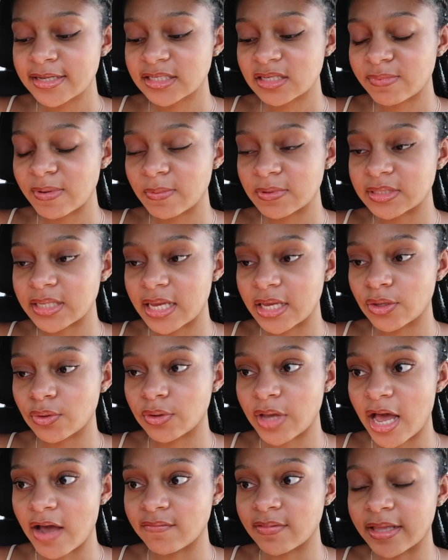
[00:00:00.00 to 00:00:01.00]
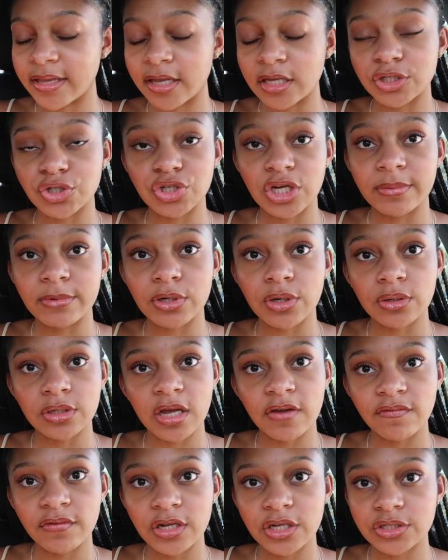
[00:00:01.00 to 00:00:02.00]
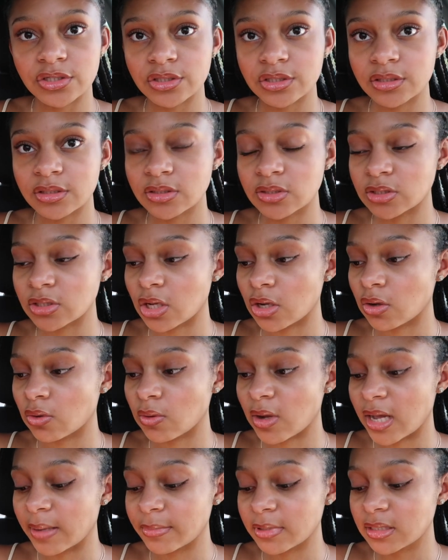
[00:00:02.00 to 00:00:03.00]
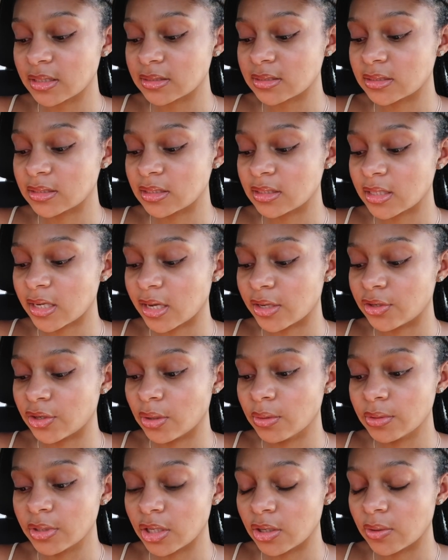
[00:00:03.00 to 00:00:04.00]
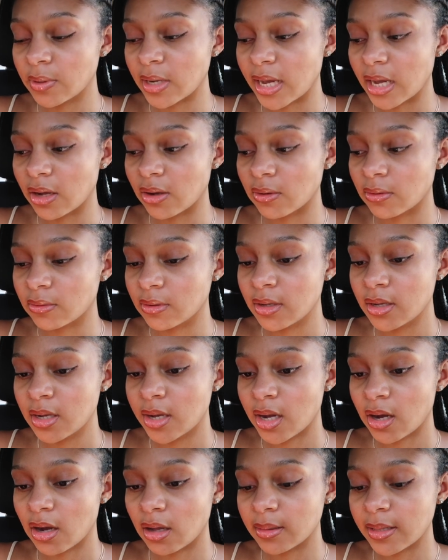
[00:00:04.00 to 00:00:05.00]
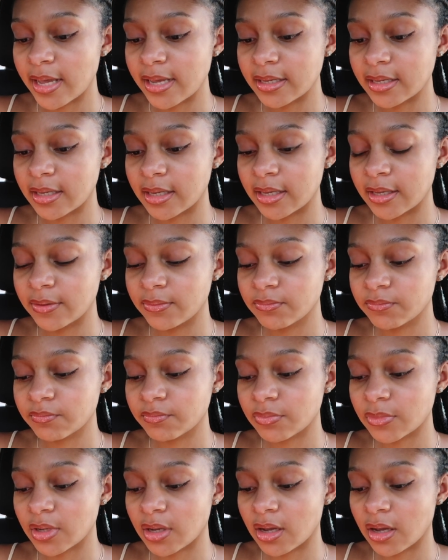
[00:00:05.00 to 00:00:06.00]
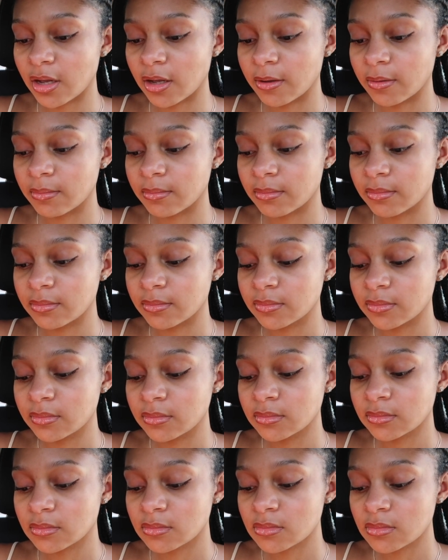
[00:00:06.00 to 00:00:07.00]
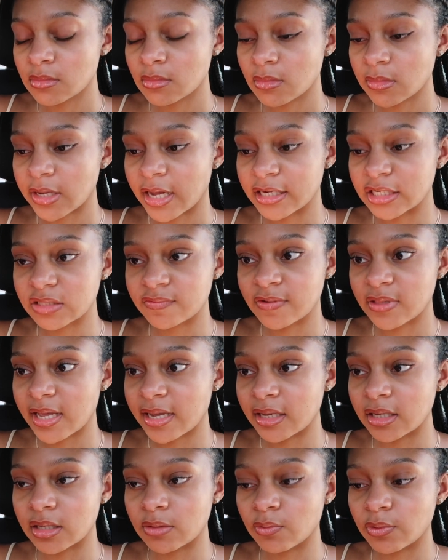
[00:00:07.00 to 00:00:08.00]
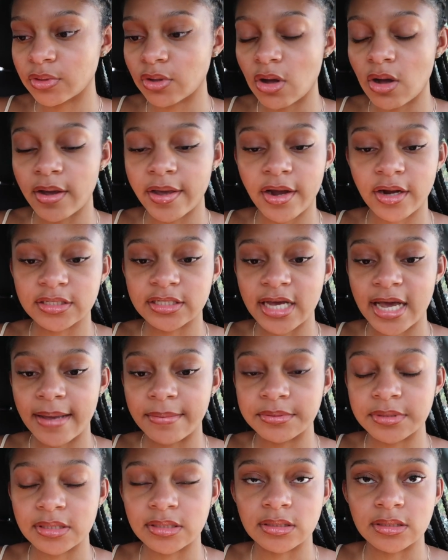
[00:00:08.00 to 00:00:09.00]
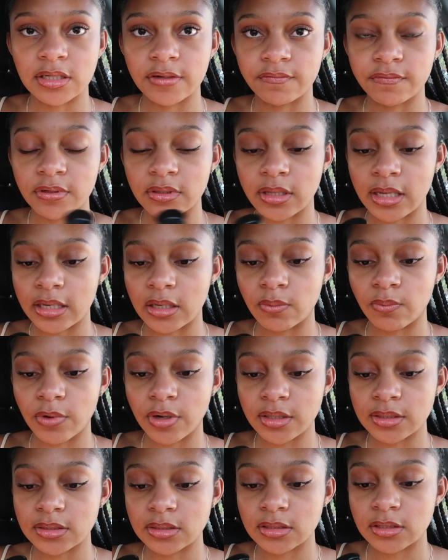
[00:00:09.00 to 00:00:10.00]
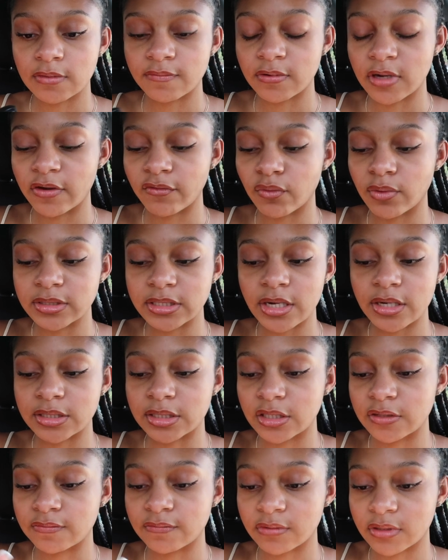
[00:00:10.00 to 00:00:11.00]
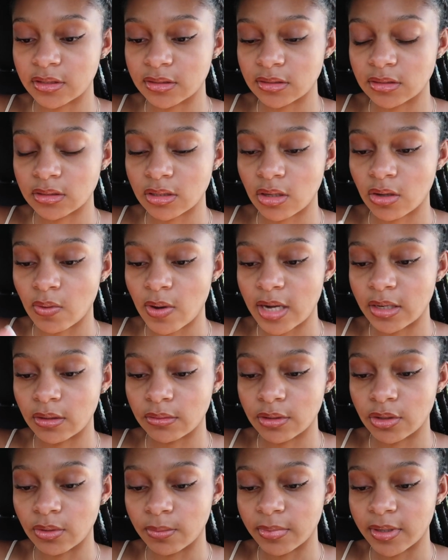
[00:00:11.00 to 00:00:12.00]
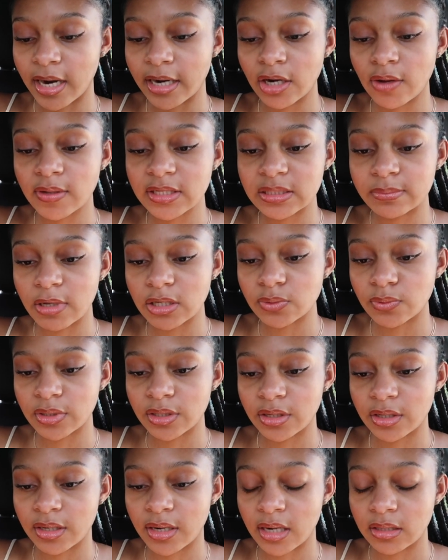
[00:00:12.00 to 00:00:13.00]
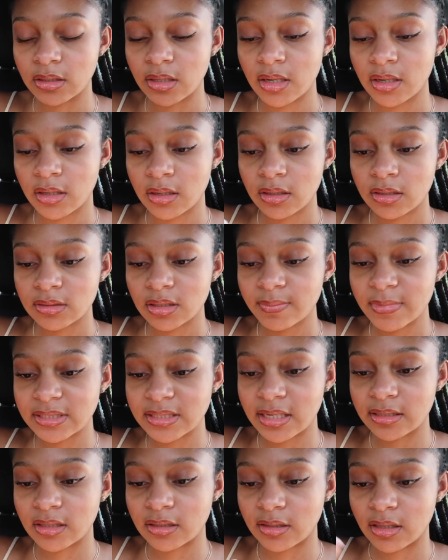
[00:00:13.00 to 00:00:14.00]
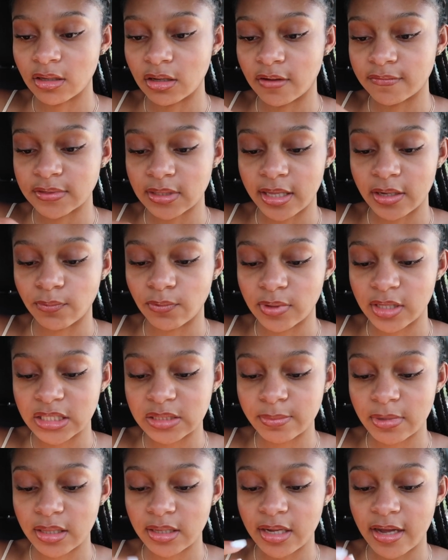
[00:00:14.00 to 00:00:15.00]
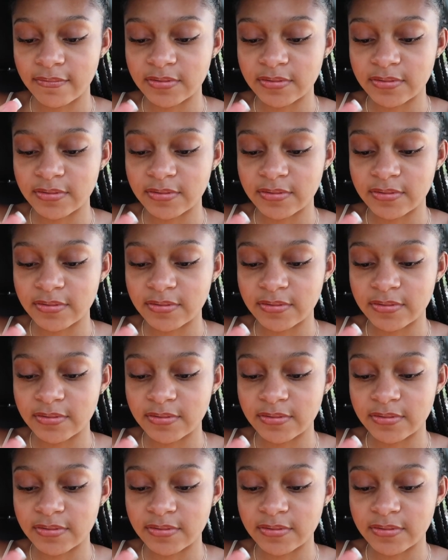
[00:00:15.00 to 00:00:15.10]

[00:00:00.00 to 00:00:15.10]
Some people say you'll have like extreme curl definition. So I'm gonna see, I don't know how I like it. Um, I just feel like with all hair types, it's different. Like it works different. Everyone's hair is different, so I don't know. But I know it smells really good. I, let me take the thing off to like really smell it.